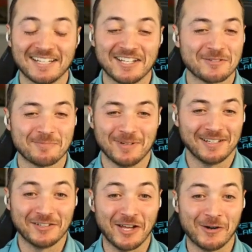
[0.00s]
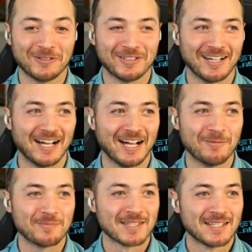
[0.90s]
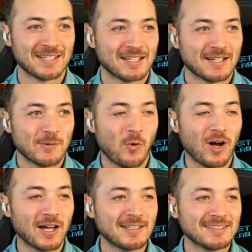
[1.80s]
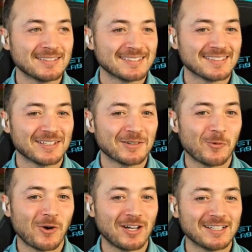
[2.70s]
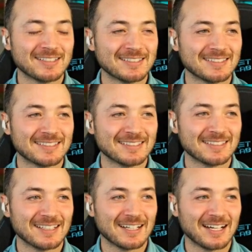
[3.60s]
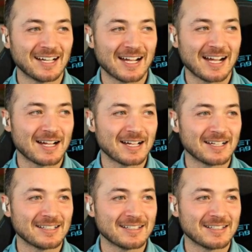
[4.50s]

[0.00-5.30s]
it is, but no. Um, one, one, uh,